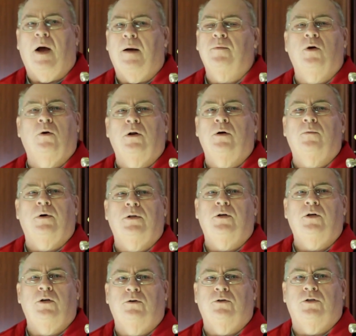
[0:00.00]
I'm the only one
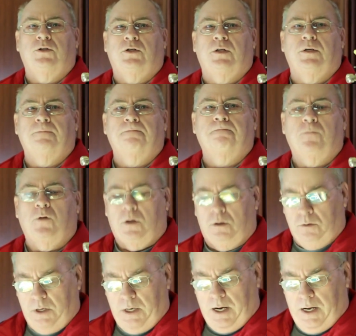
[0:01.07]
that uses it.
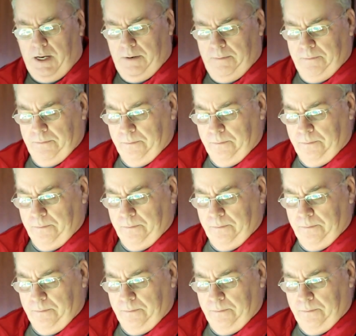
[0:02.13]
Okay?